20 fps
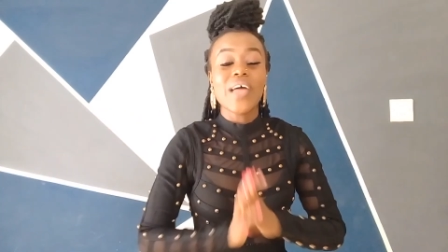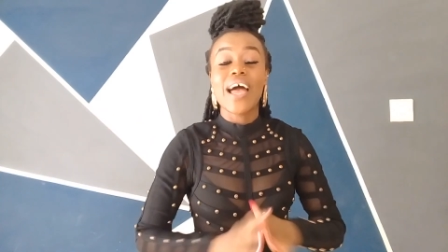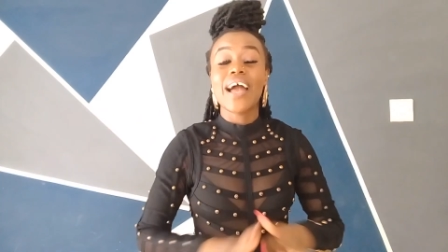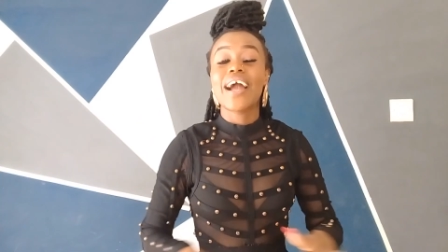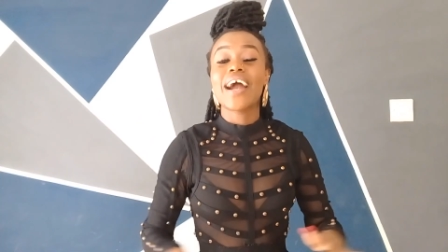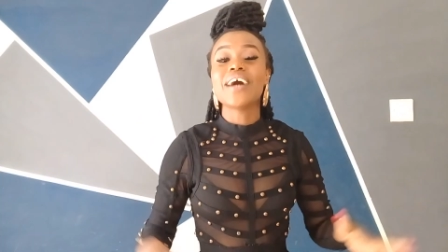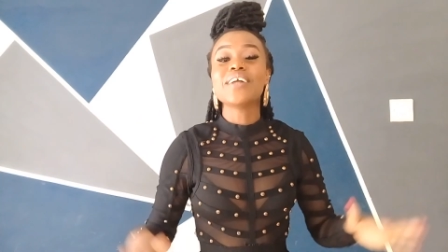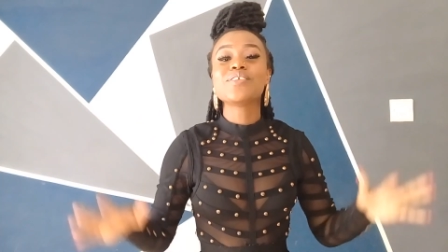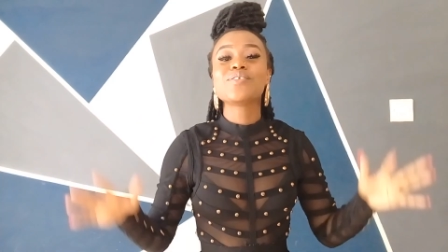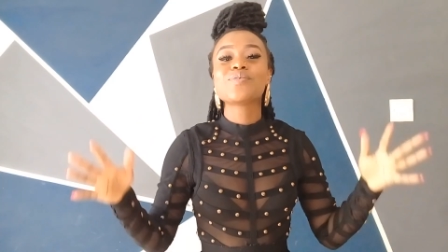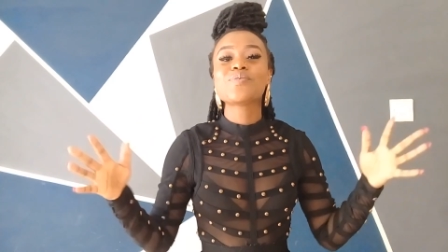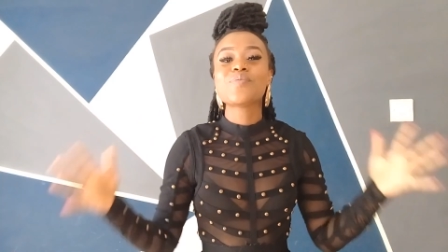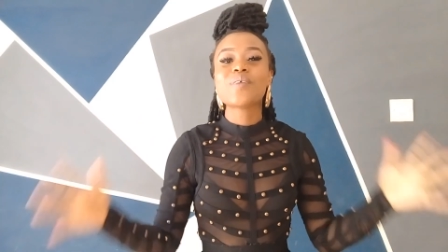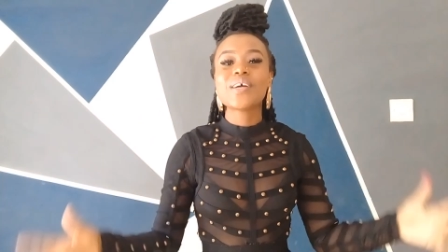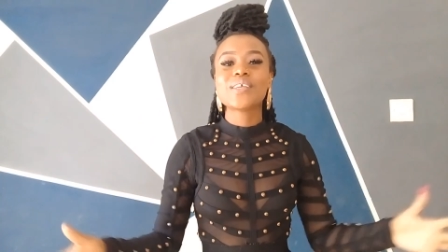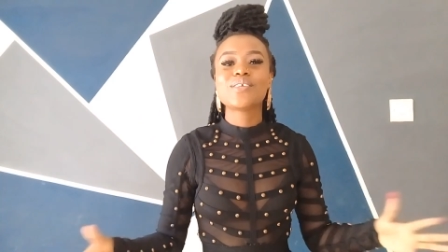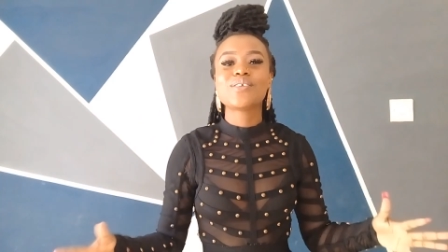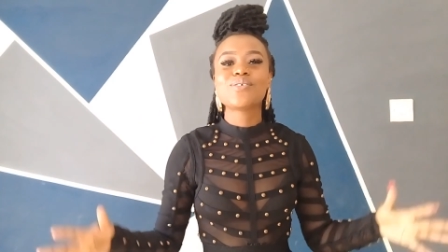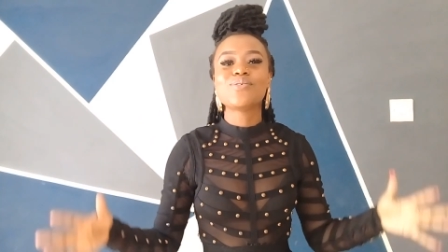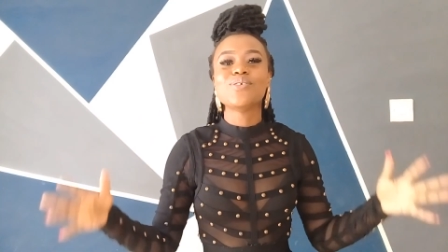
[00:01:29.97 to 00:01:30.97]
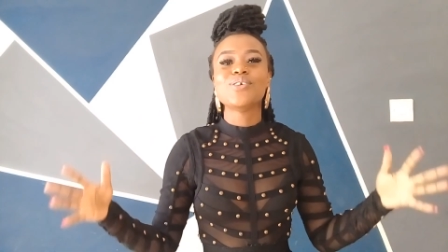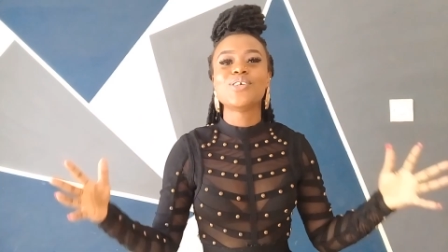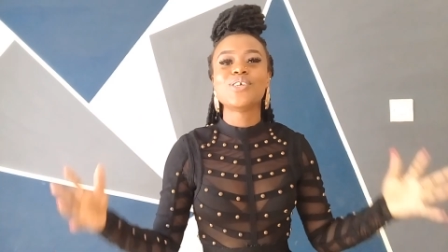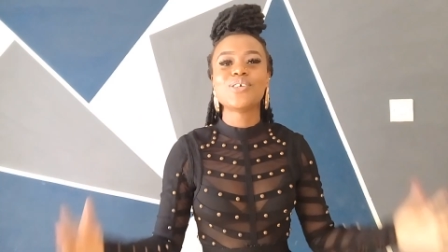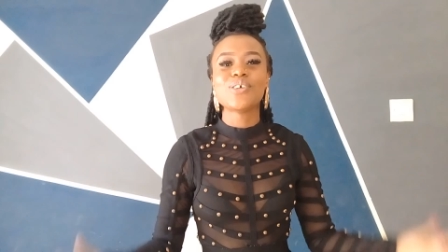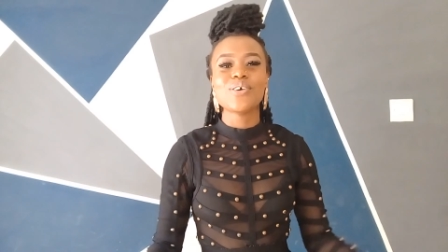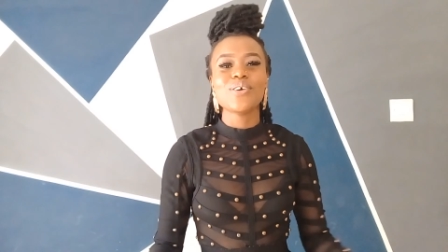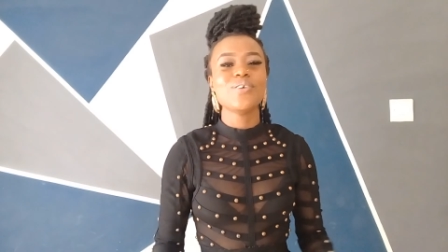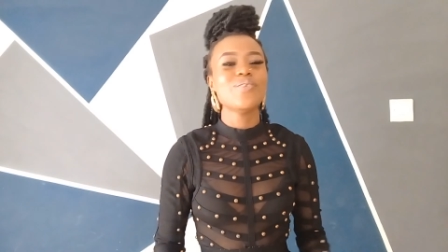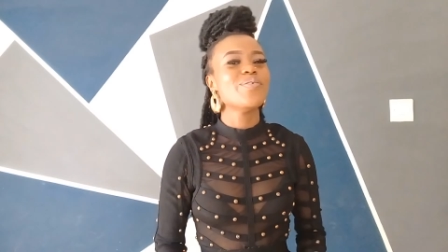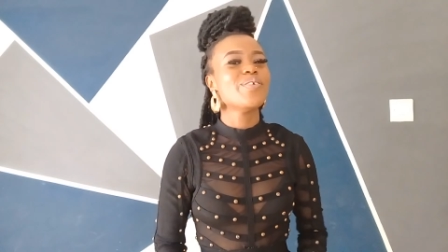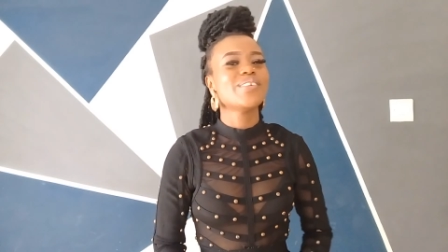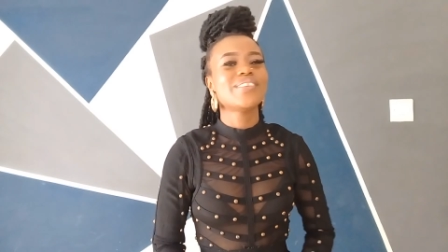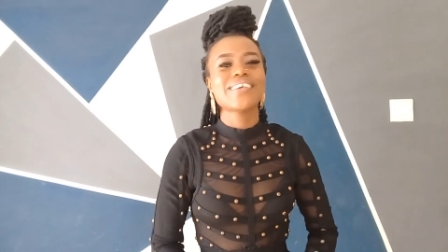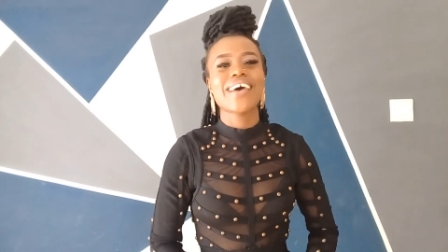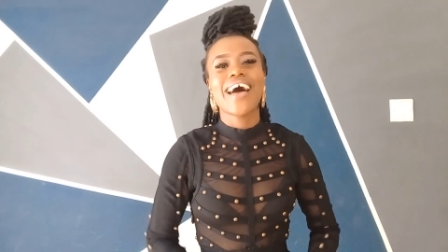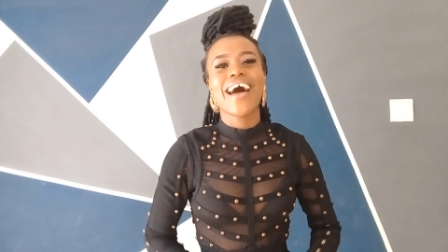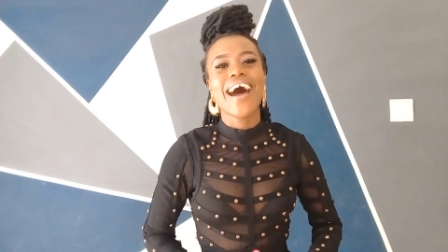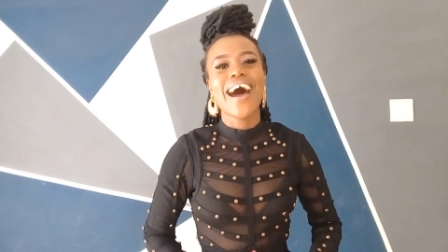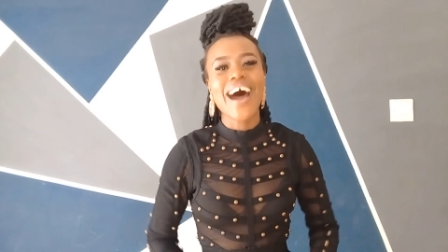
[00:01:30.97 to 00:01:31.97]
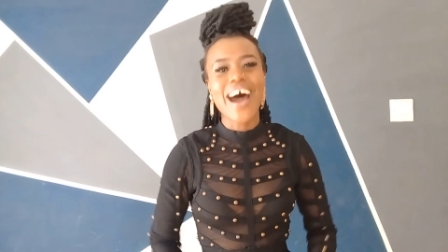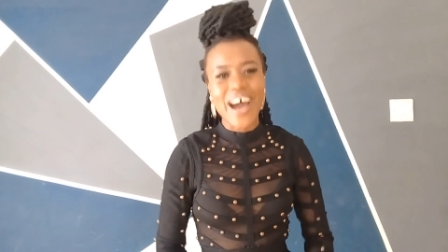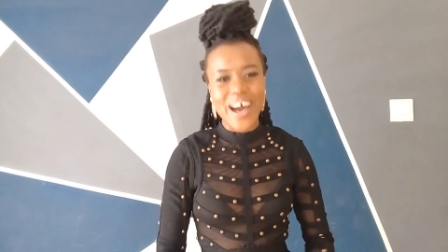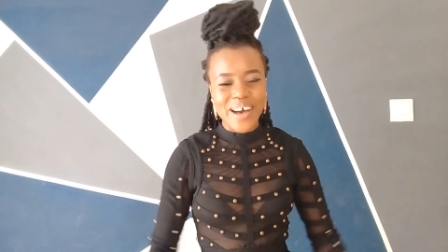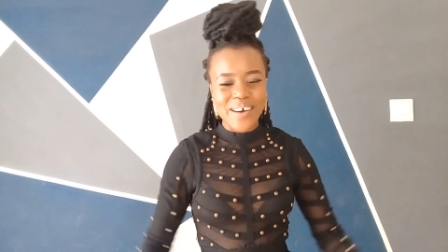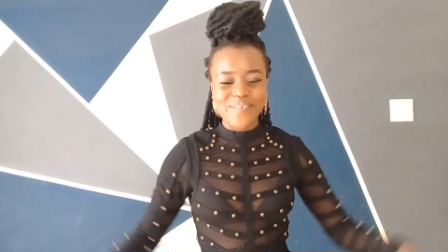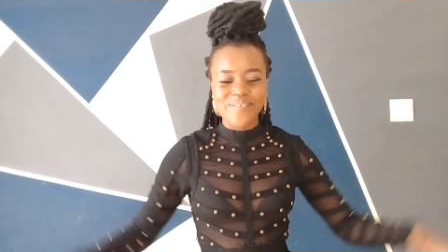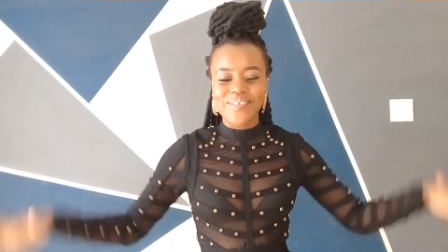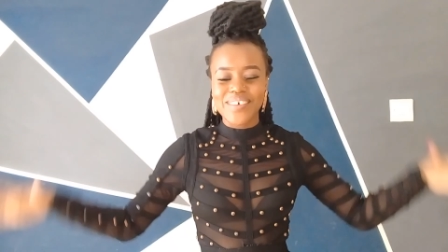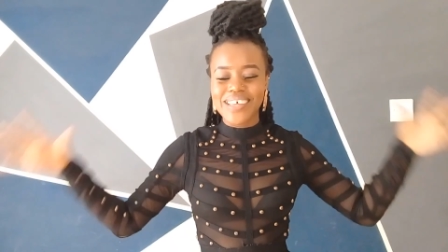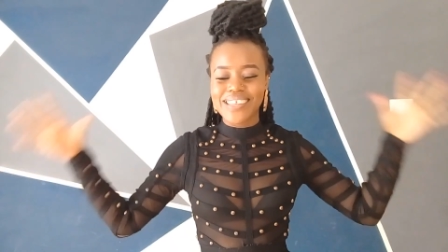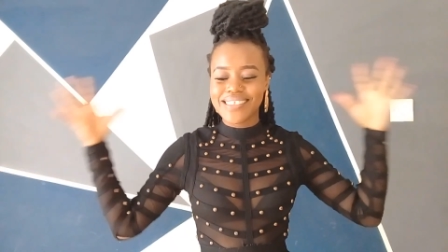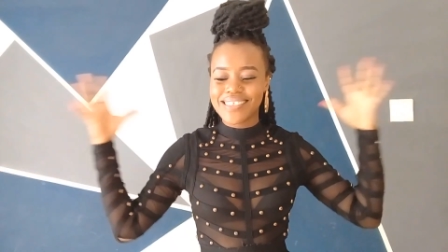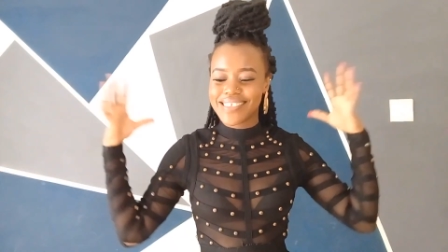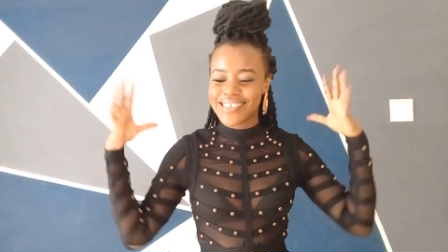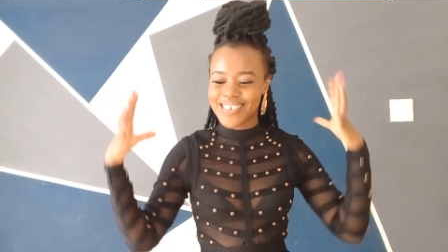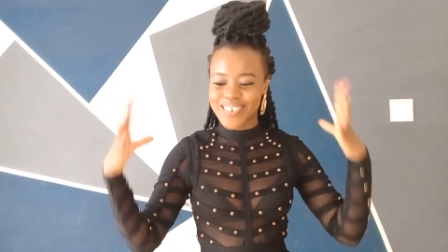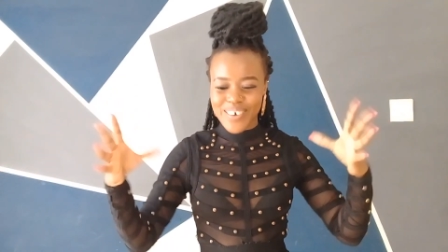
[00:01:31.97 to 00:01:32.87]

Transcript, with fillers: I can't wait to show you what I have in